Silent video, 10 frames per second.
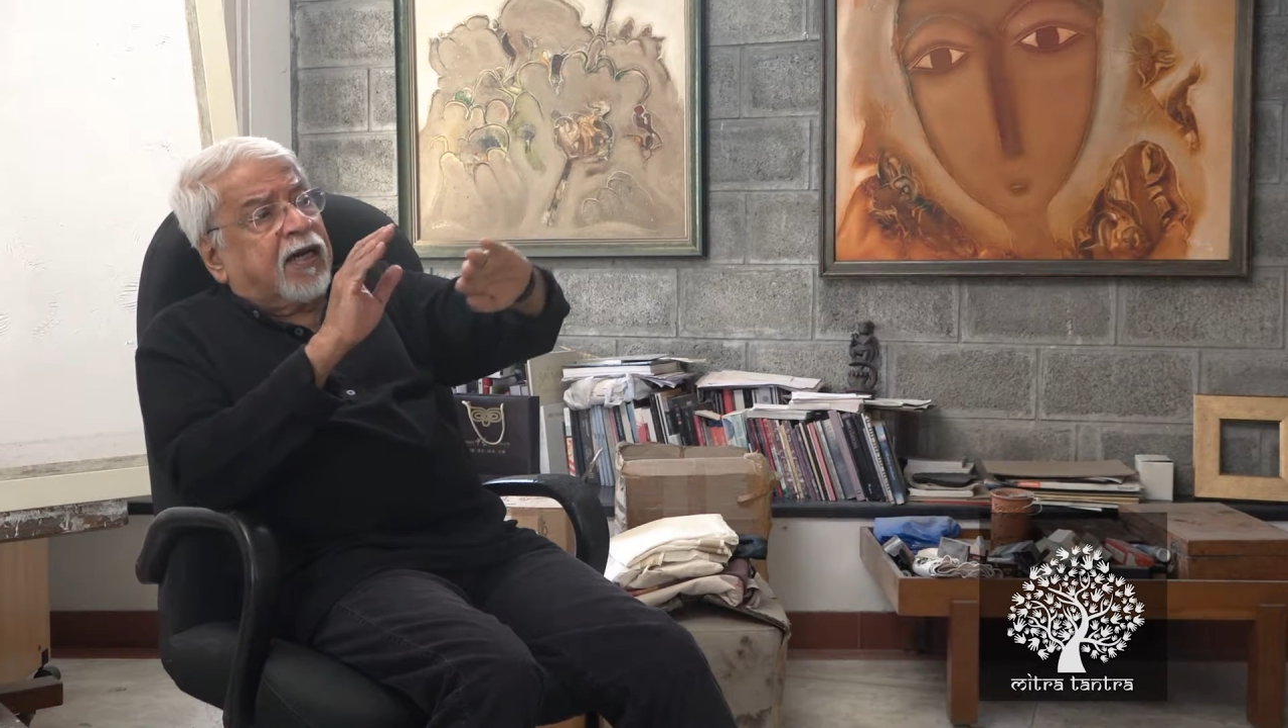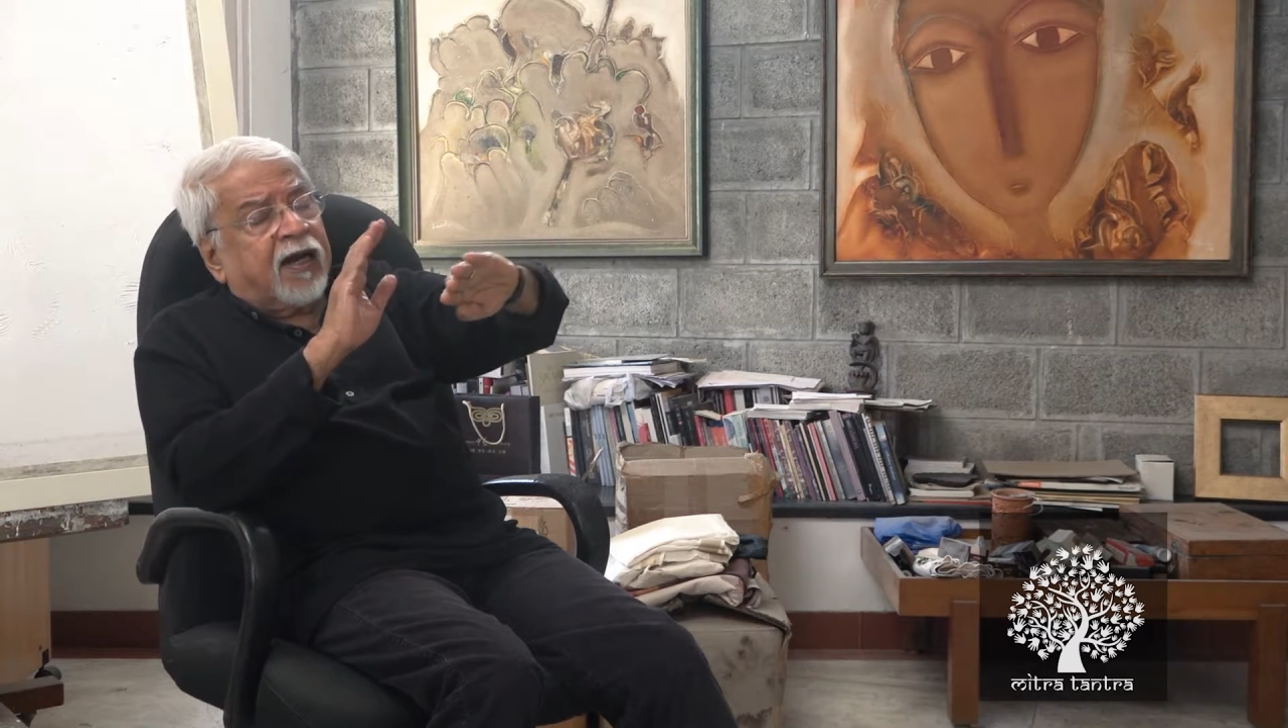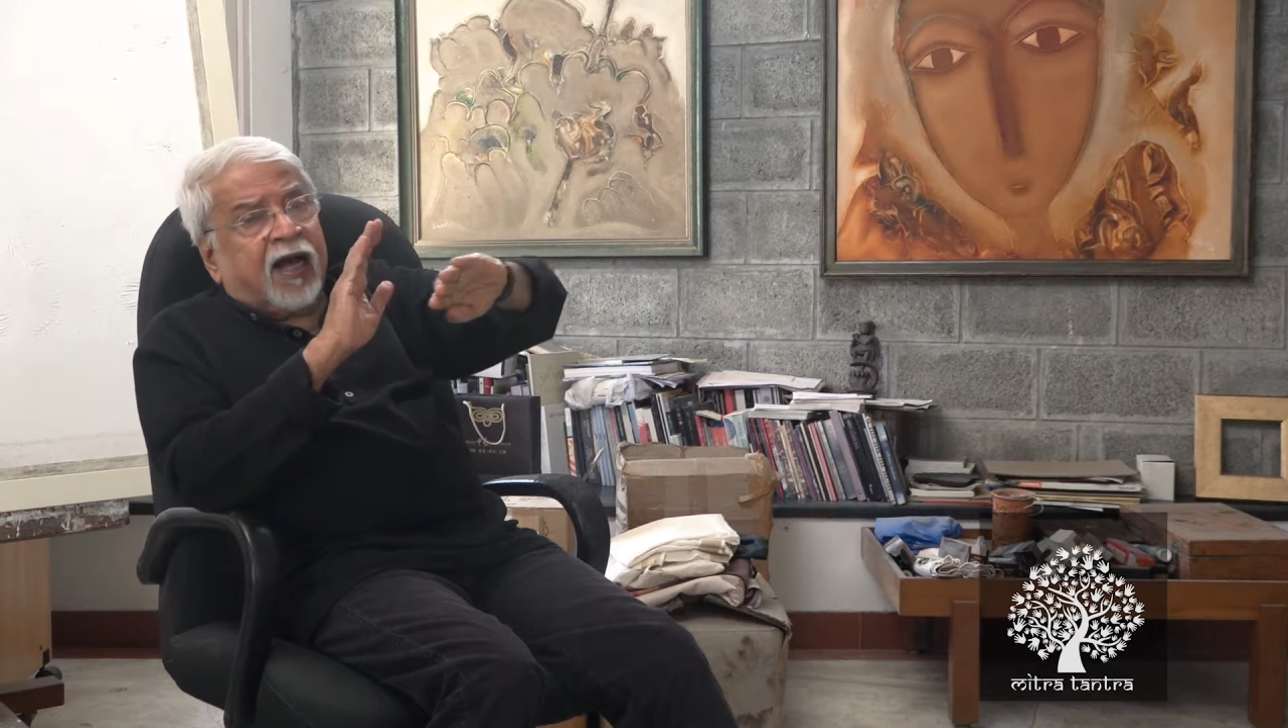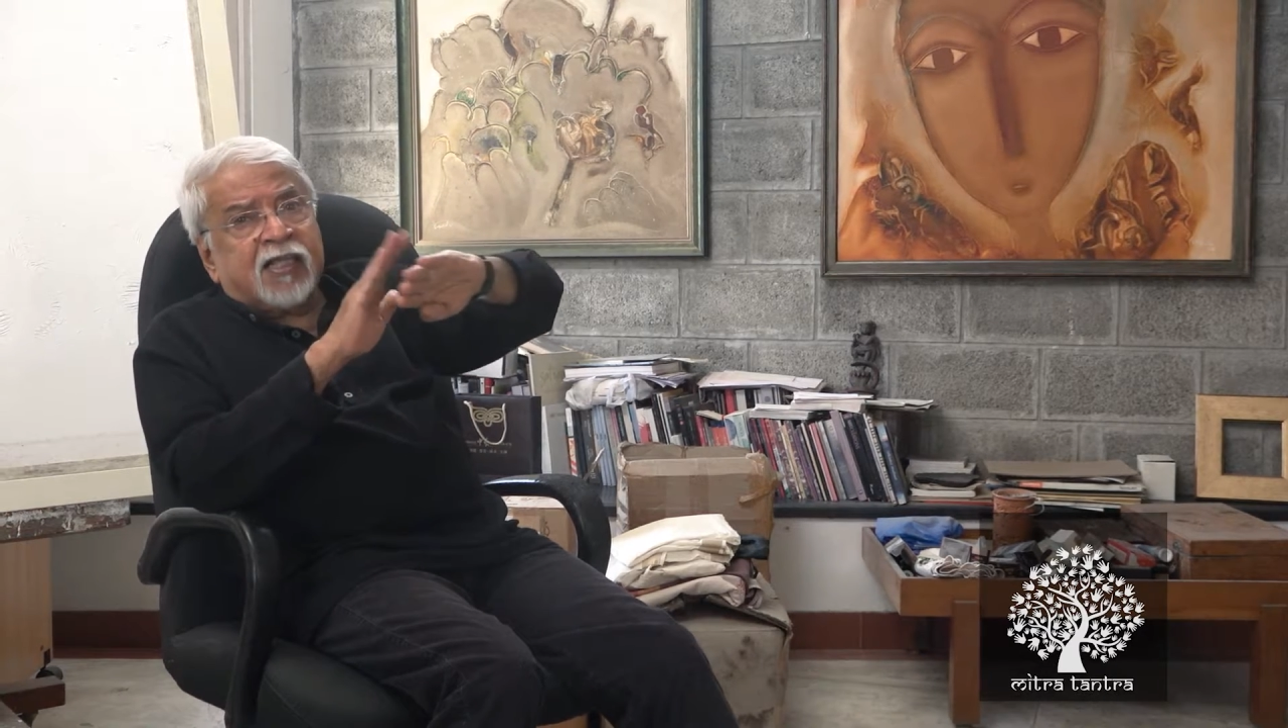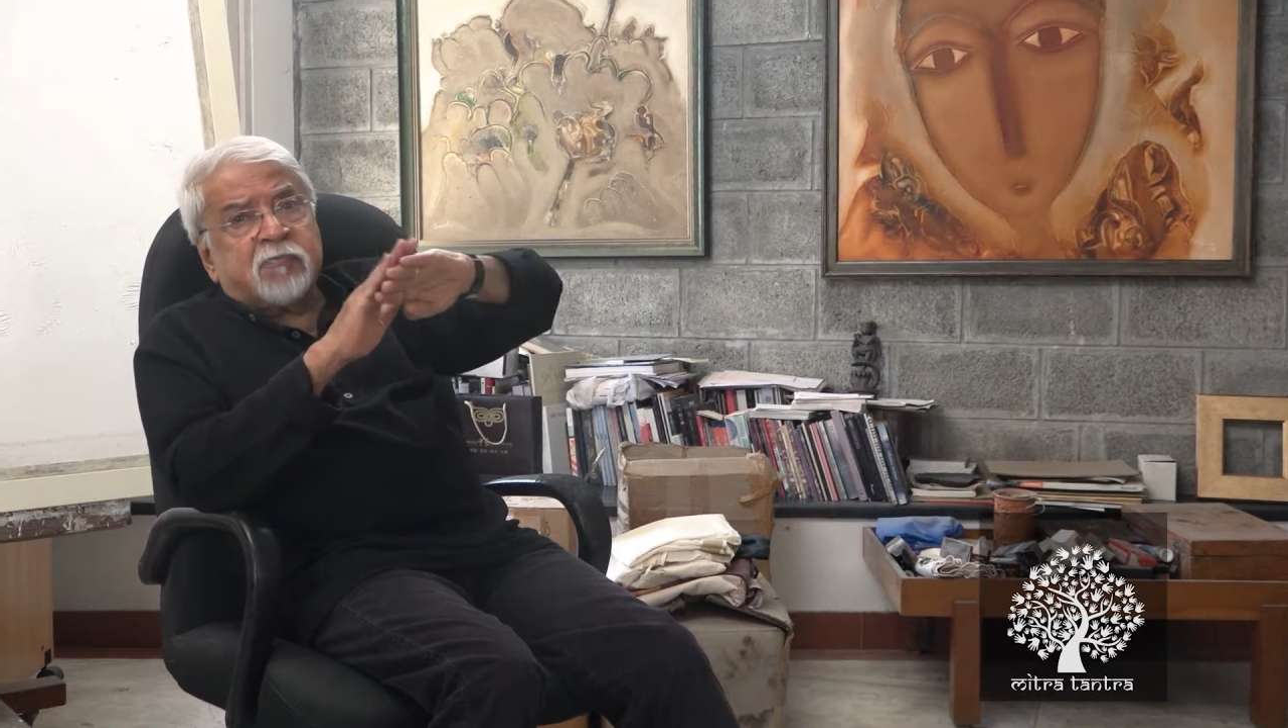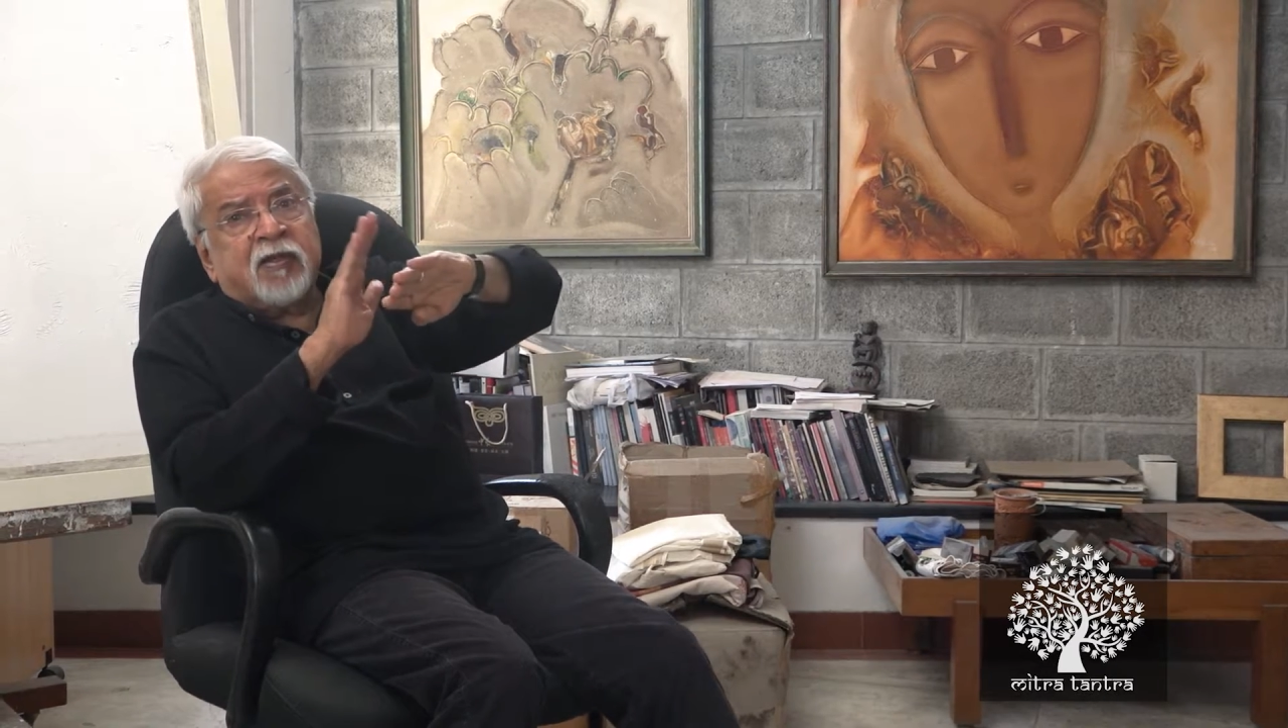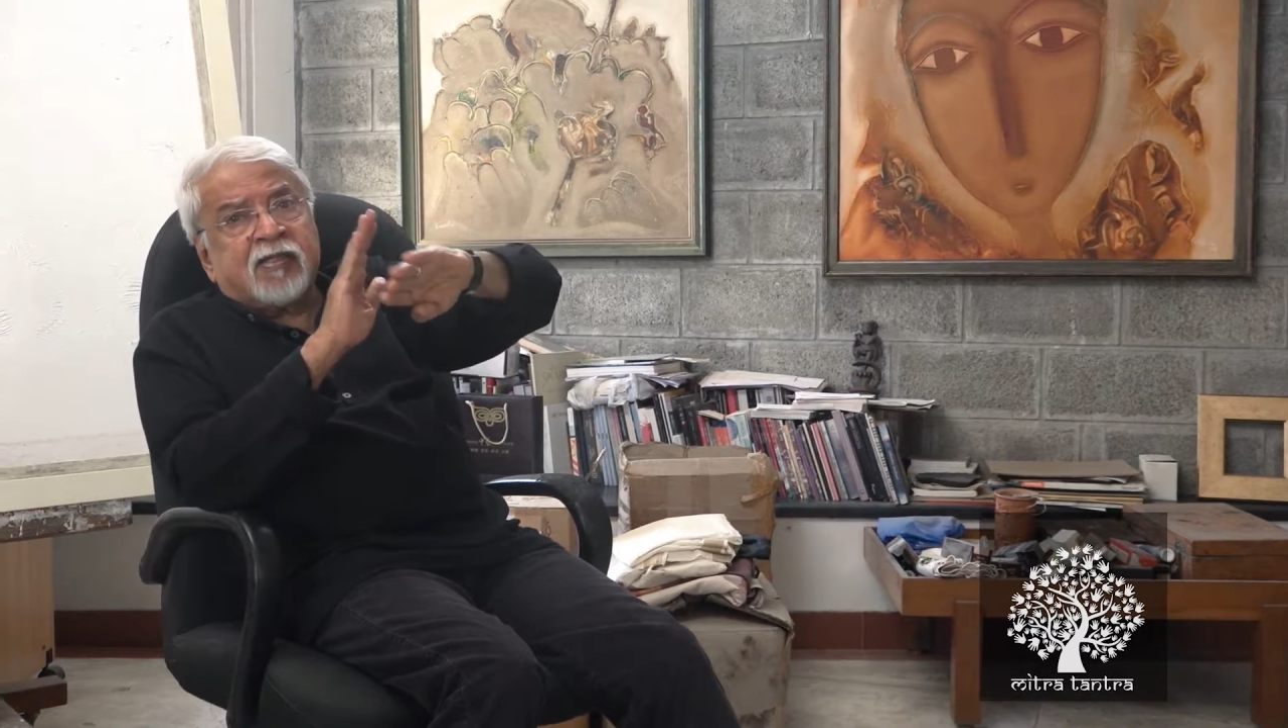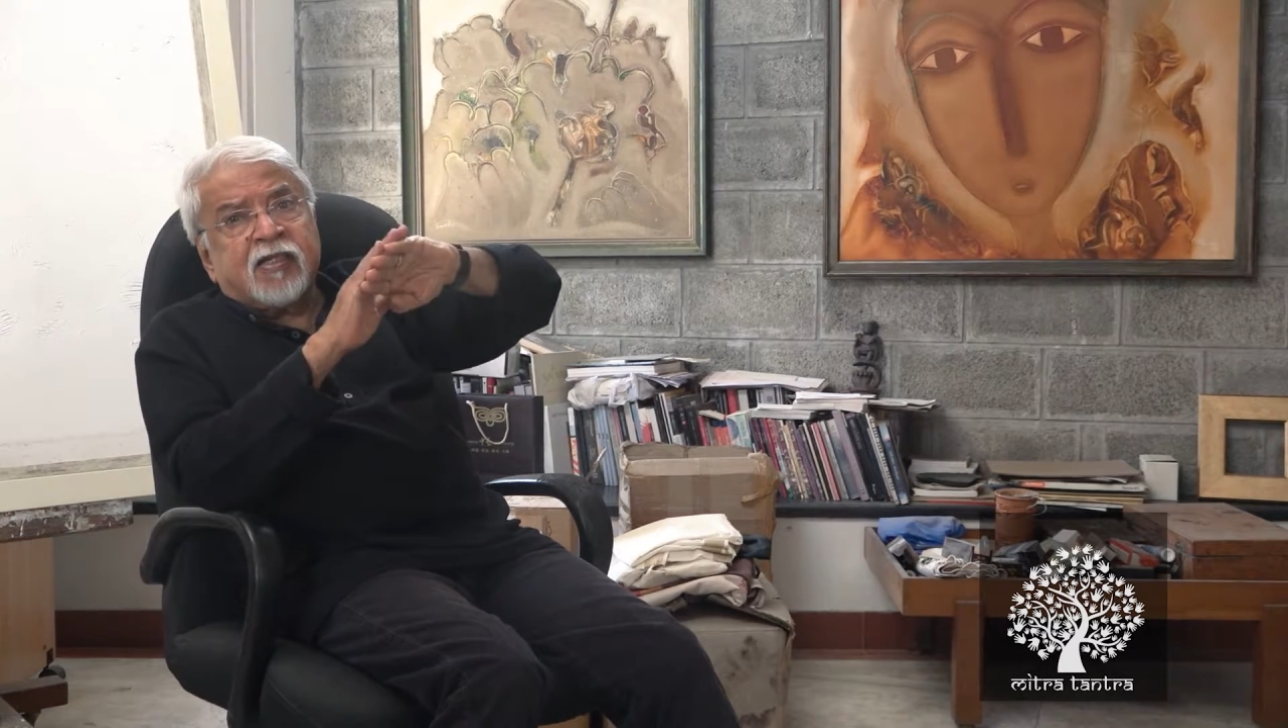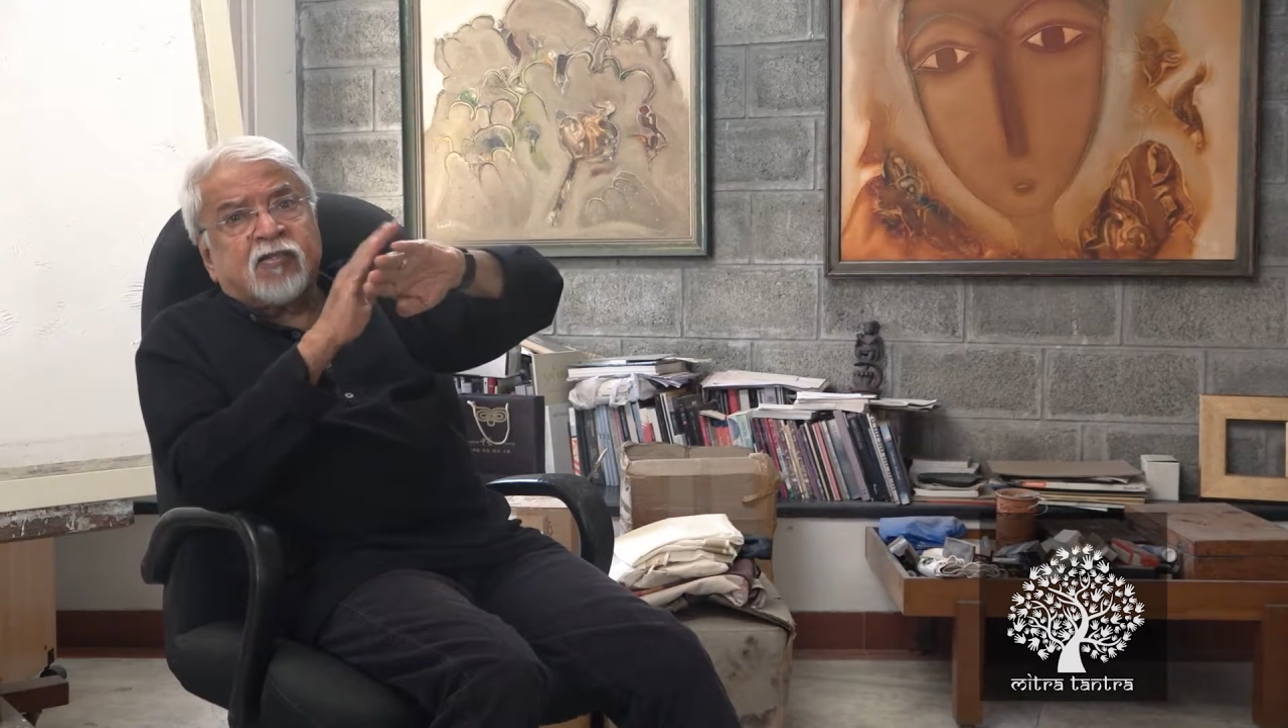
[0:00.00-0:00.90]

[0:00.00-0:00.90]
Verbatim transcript: glass pieces.